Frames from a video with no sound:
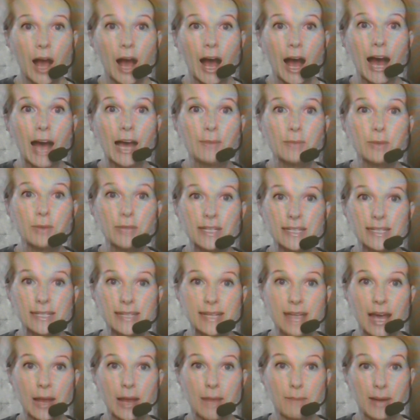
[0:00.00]
I'm going to
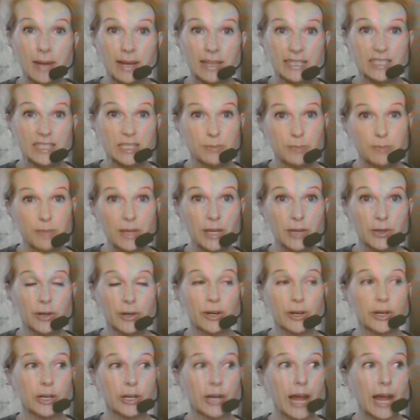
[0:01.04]
set my
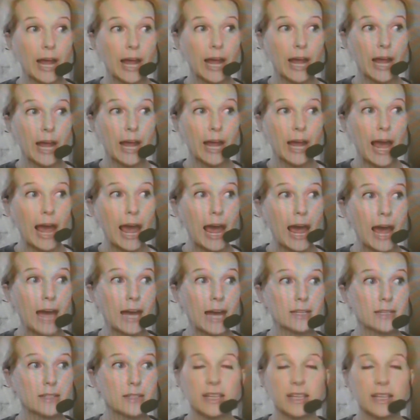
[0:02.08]
speaker
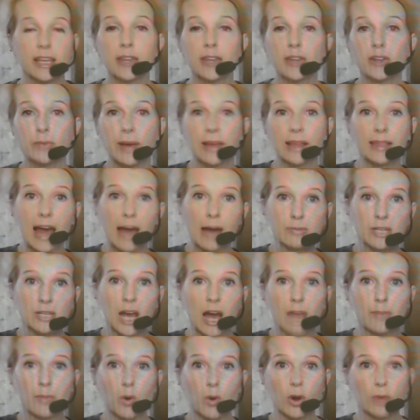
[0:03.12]
as either my laptop
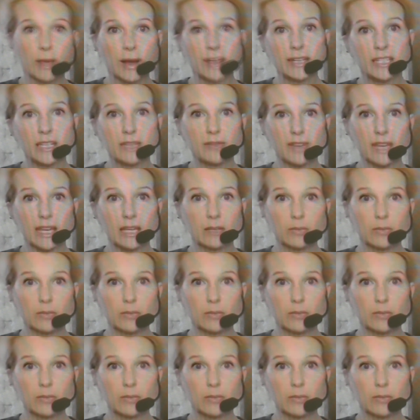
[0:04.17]
or my TV,